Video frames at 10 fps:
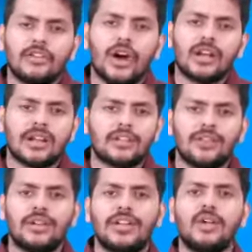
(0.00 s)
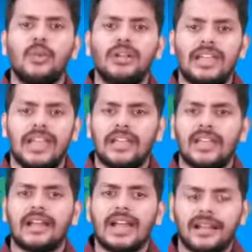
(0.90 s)
Your consultant will take
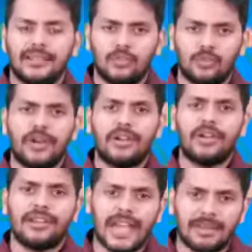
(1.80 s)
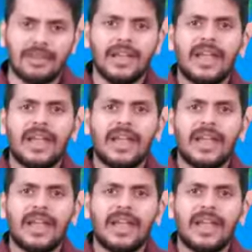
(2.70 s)
care at this point in time,